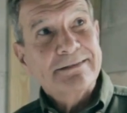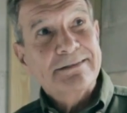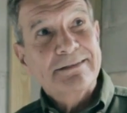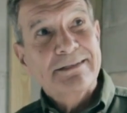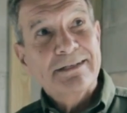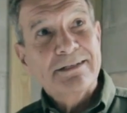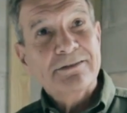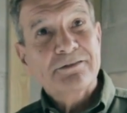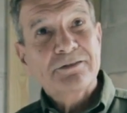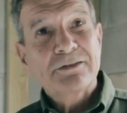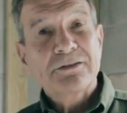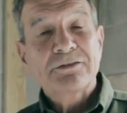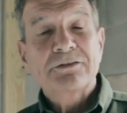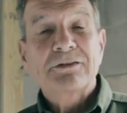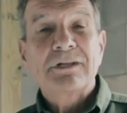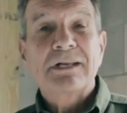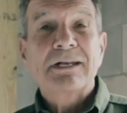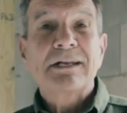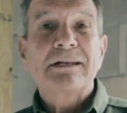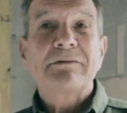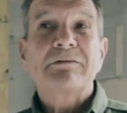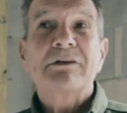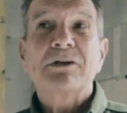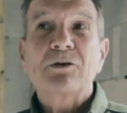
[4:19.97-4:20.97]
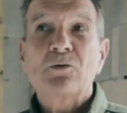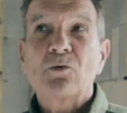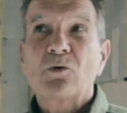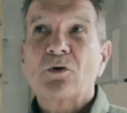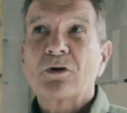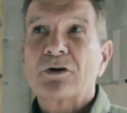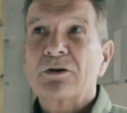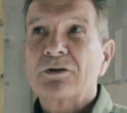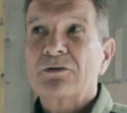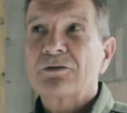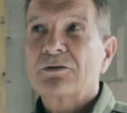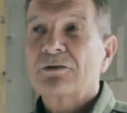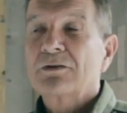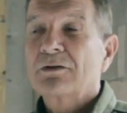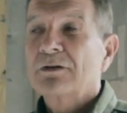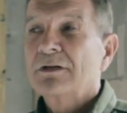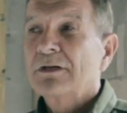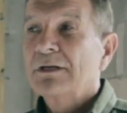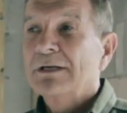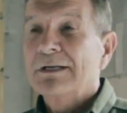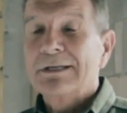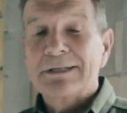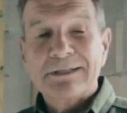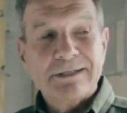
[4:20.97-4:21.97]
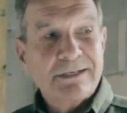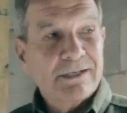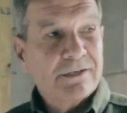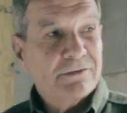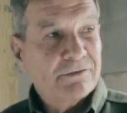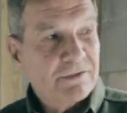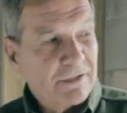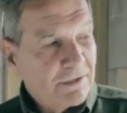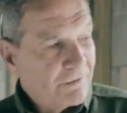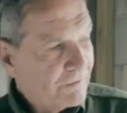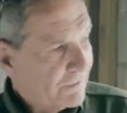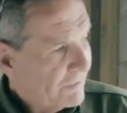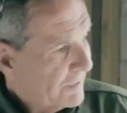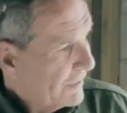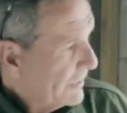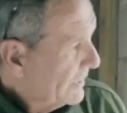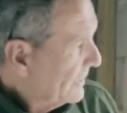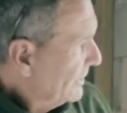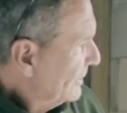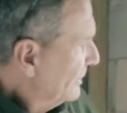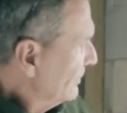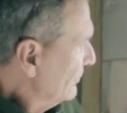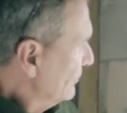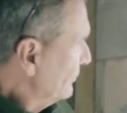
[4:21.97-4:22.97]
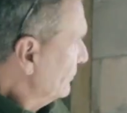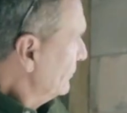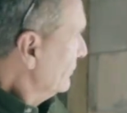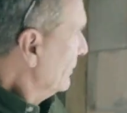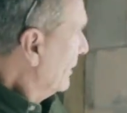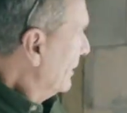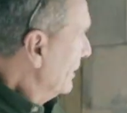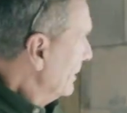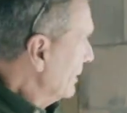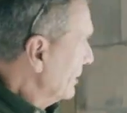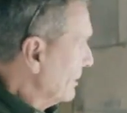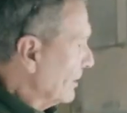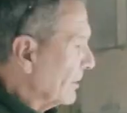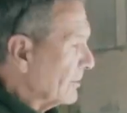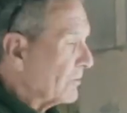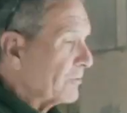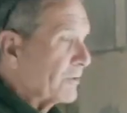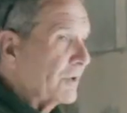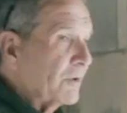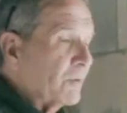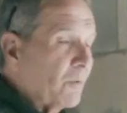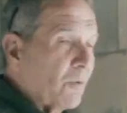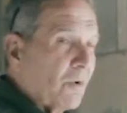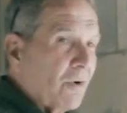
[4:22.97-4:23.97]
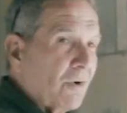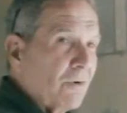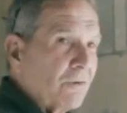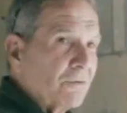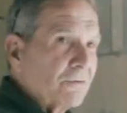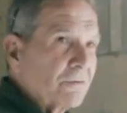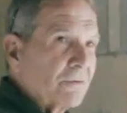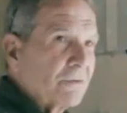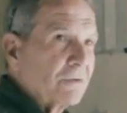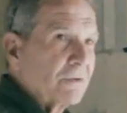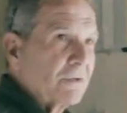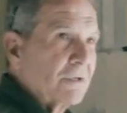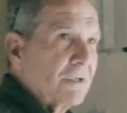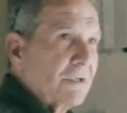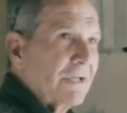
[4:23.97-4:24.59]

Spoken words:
This is the living quarters. This is solid concrete walls.